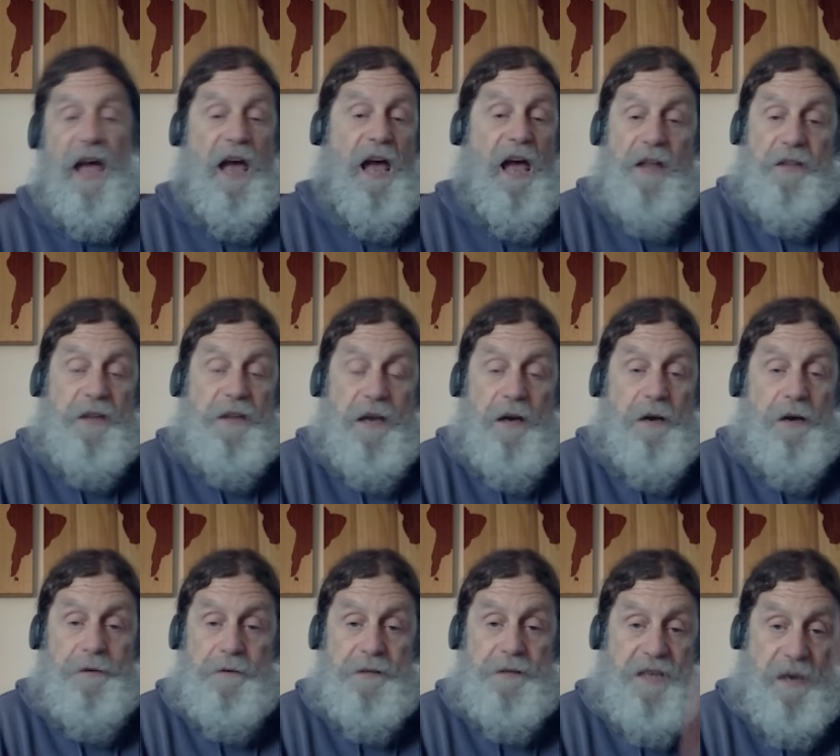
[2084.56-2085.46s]
And the
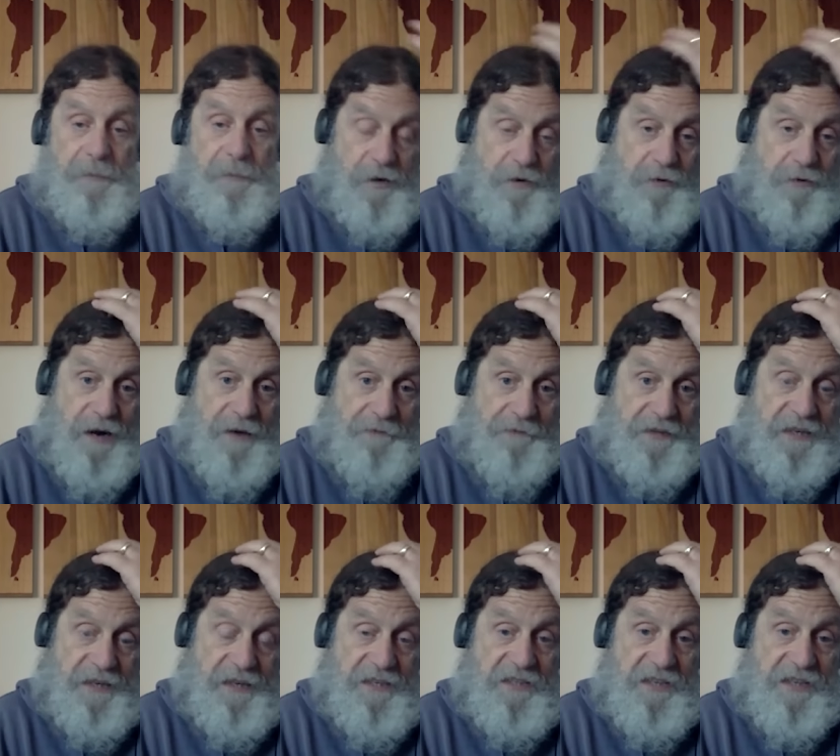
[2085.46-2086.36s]
other
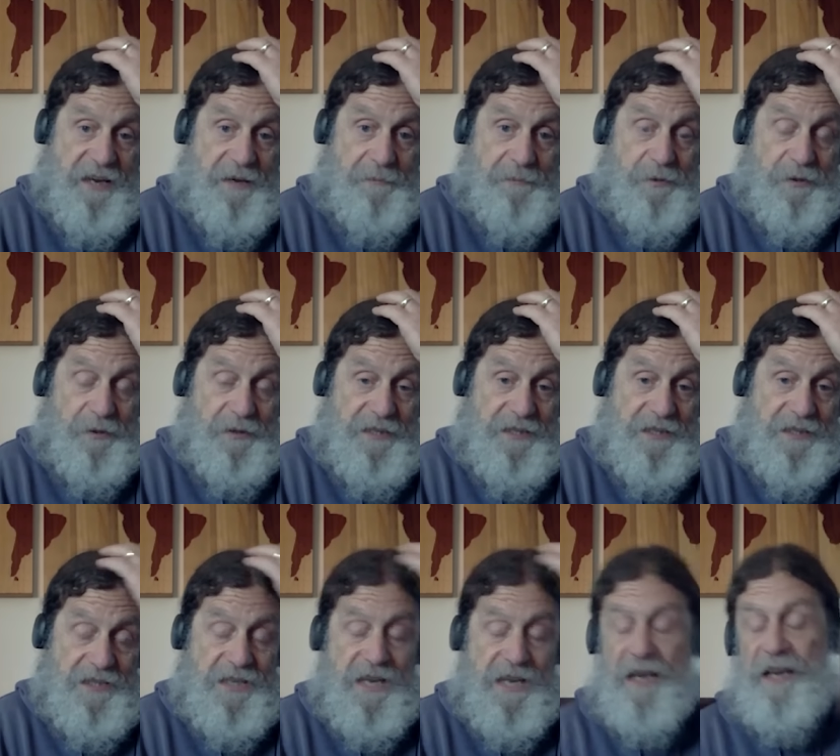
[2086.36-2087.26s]
demographic example
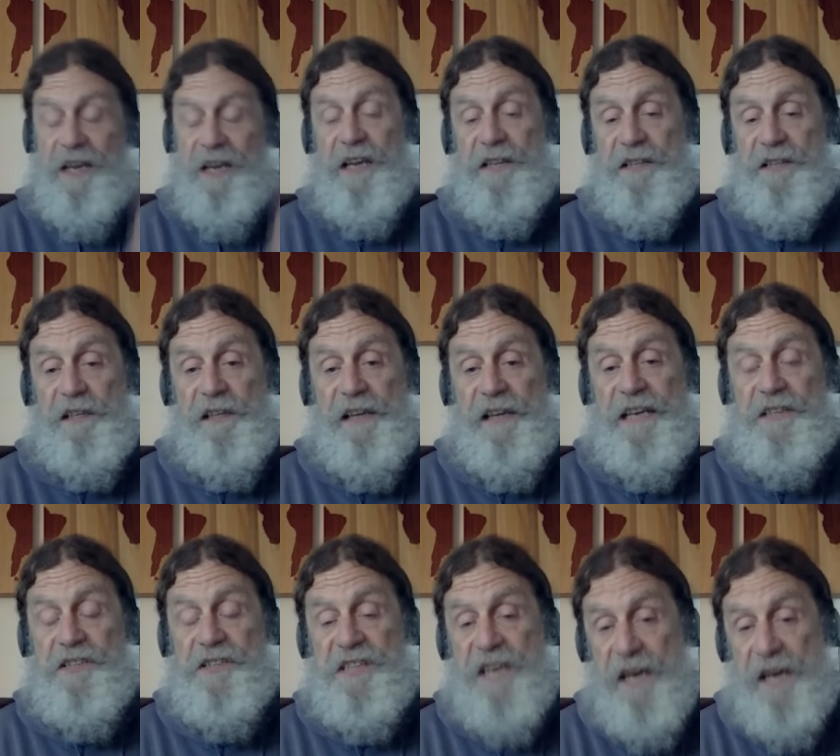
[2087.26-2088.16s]
is in the
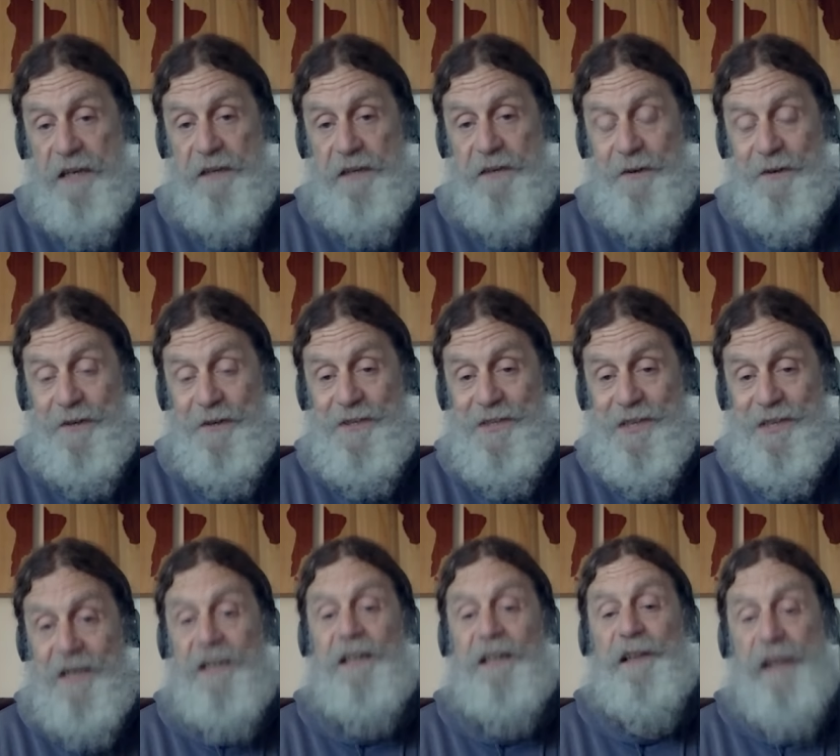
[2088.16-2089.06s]
last 10
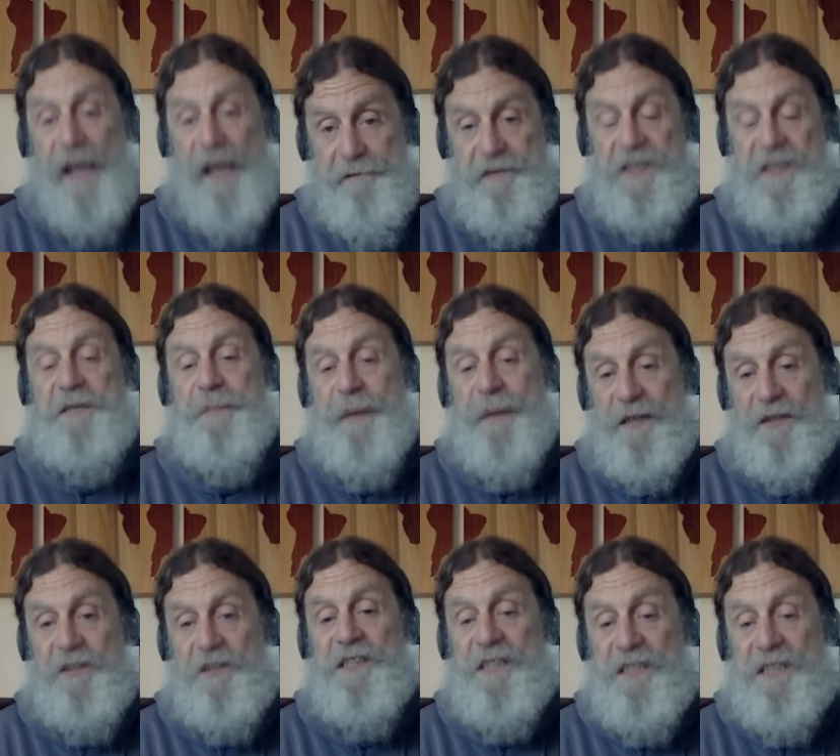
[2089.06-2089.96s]
years, life
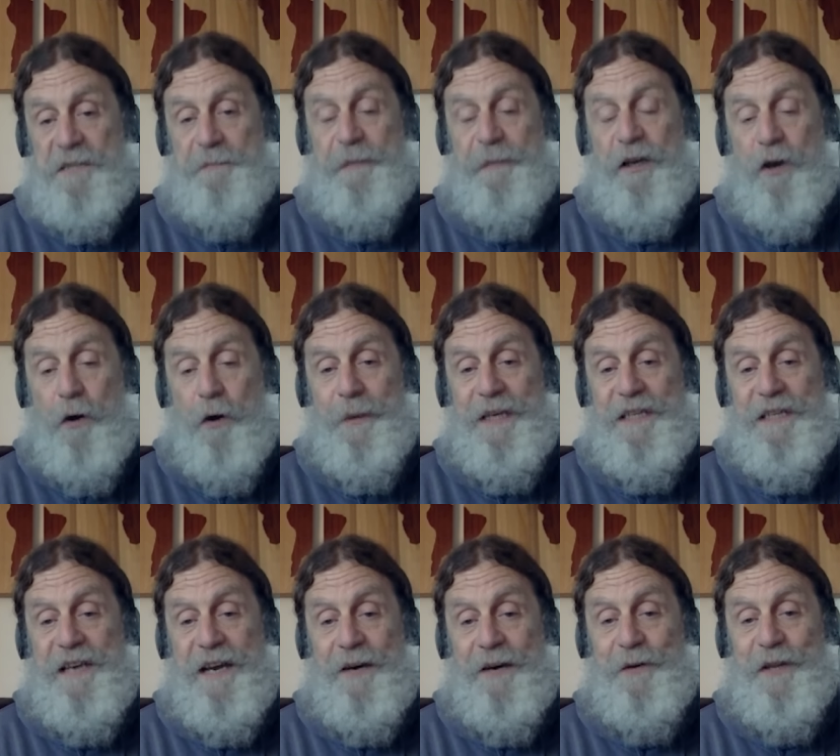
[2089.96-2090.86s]
expectancy has been going
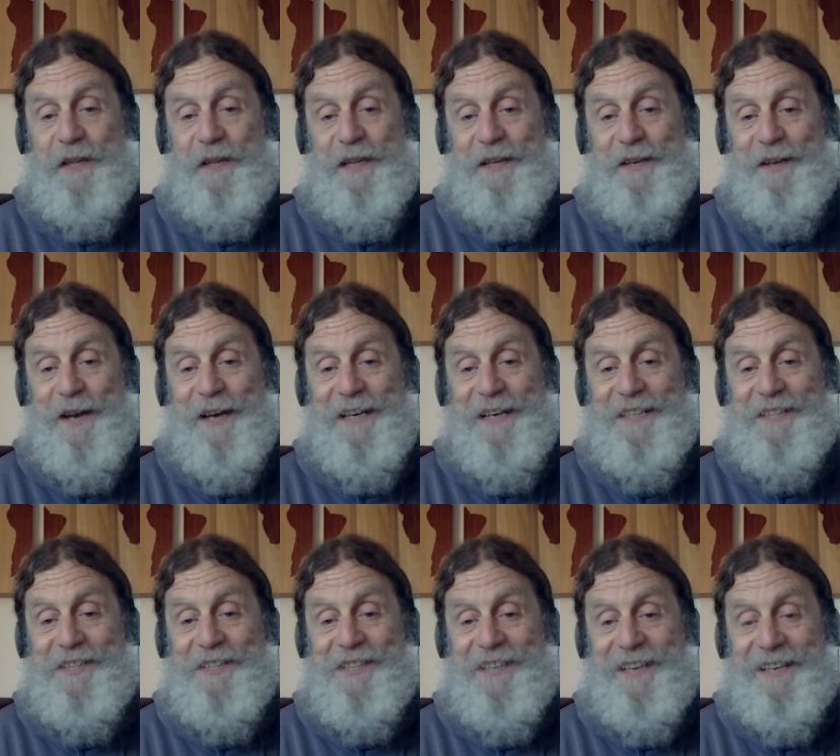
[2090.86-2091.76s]
down in the United
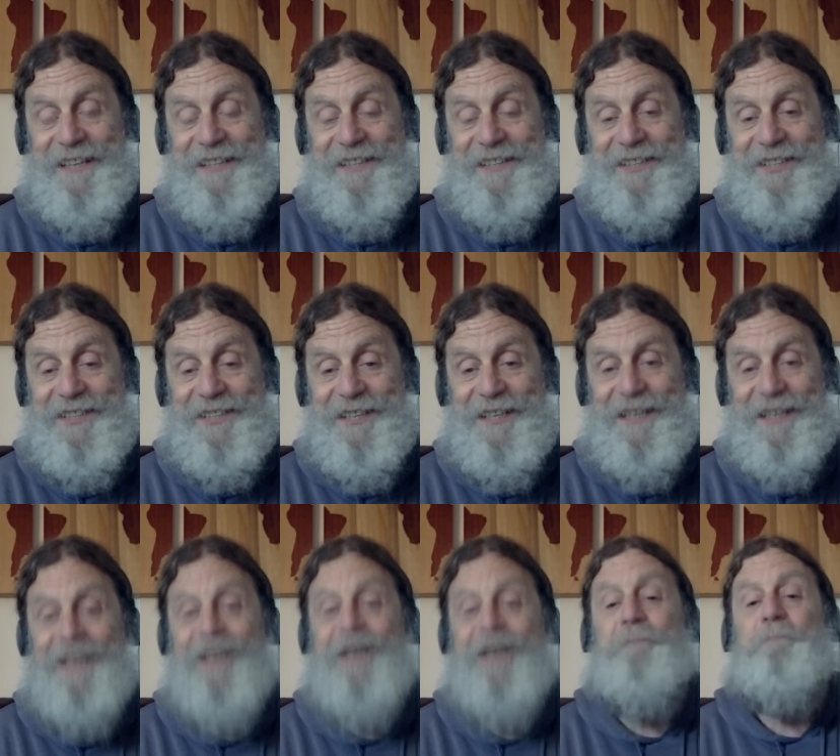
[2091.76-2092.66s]
States,
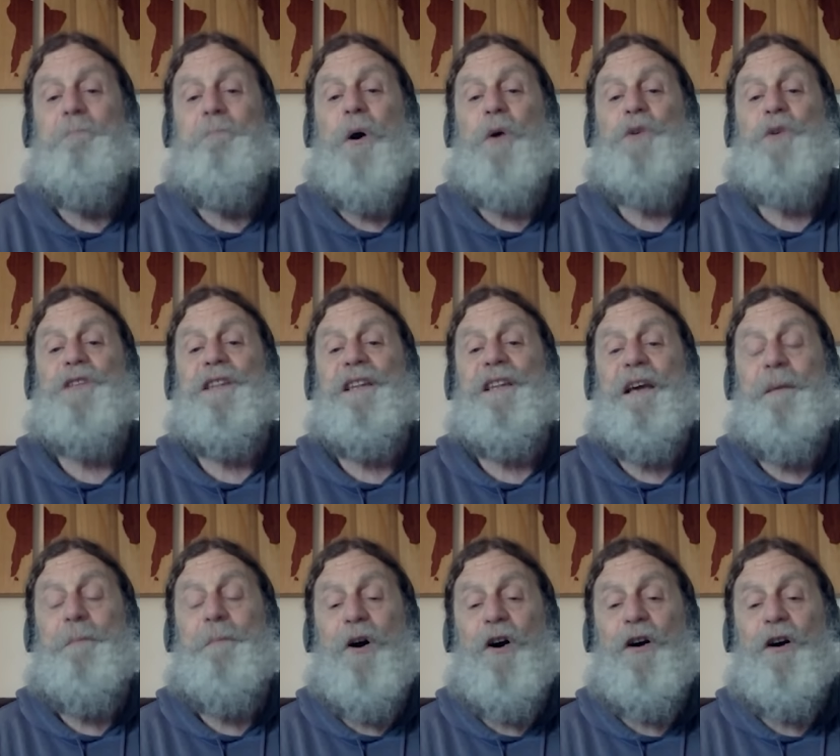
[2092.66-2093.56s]
mostly
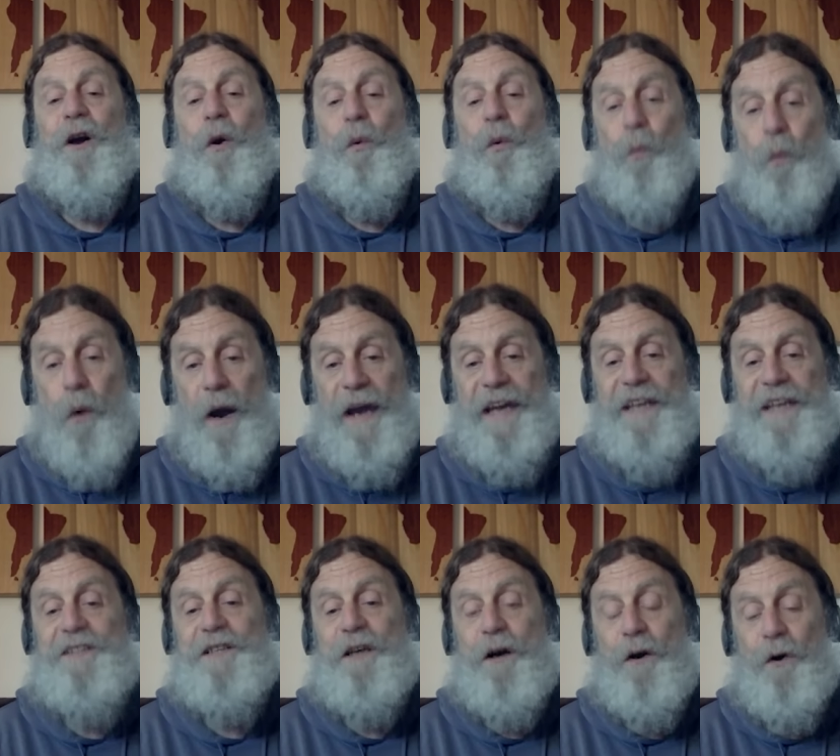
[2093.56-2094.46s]
among
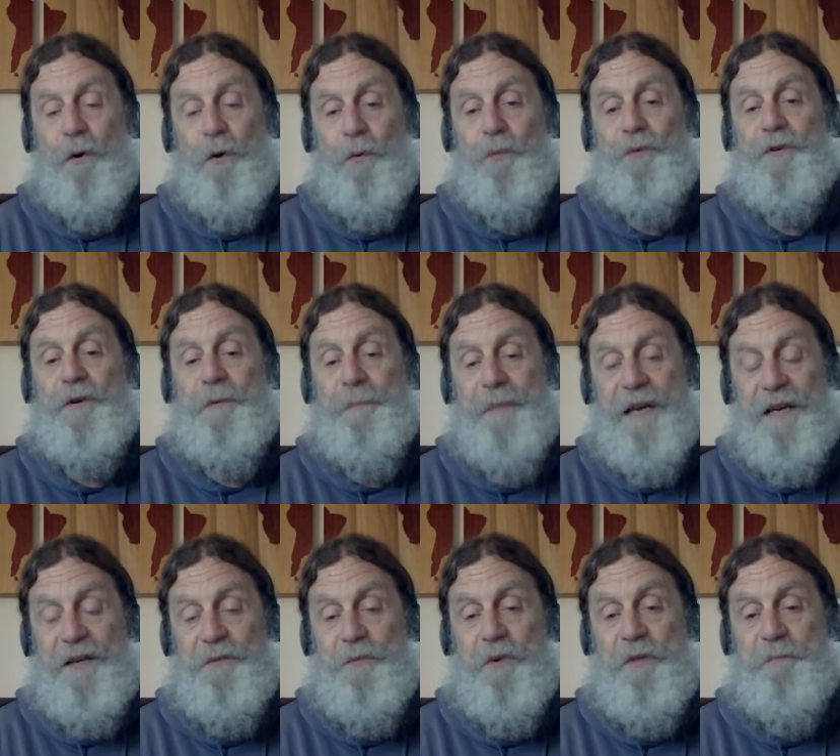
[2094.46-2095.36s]
white, older
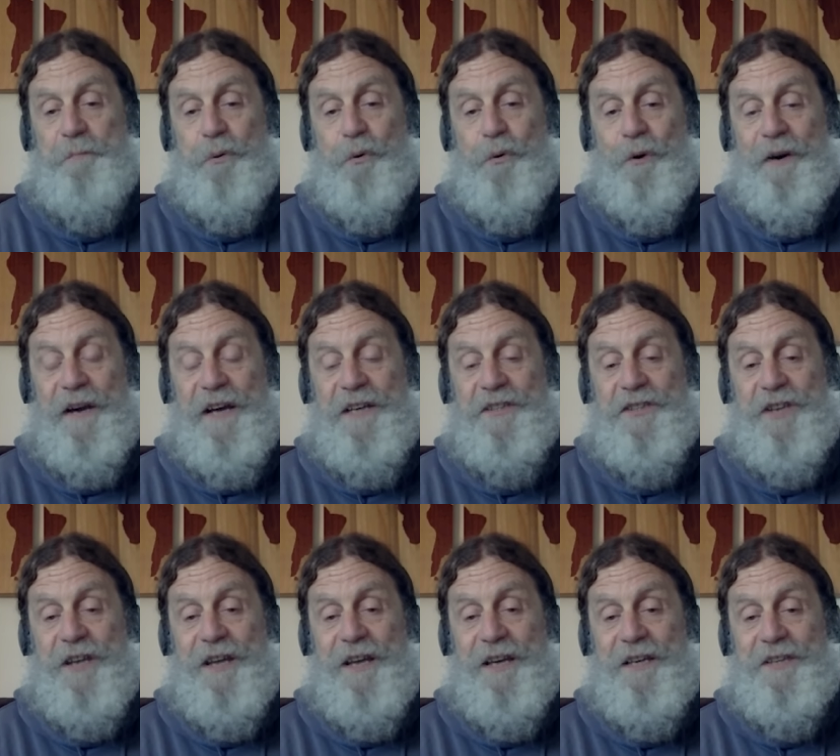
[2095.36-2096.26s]
men with poor
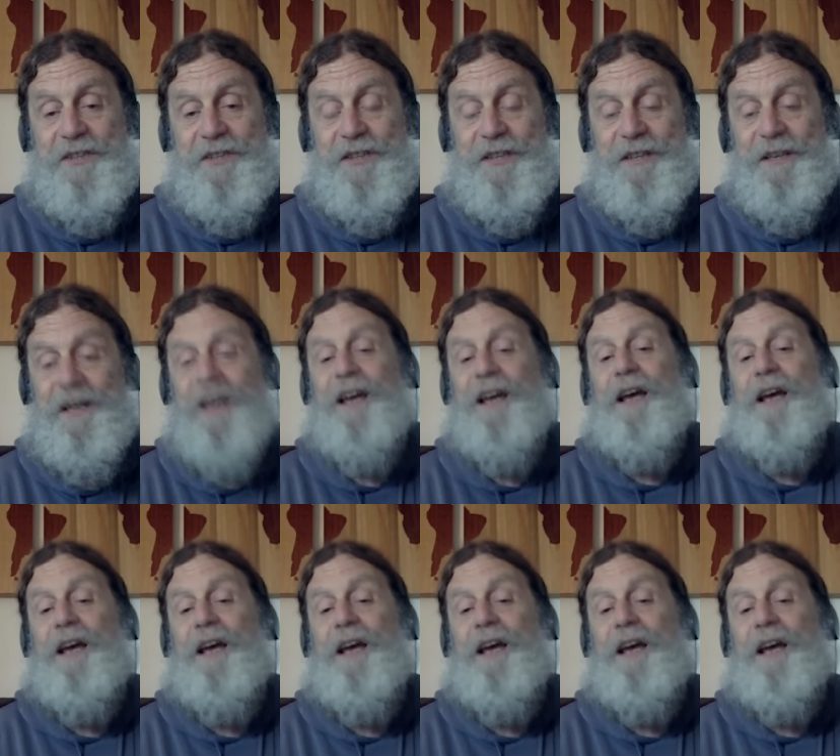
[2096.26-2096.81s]
education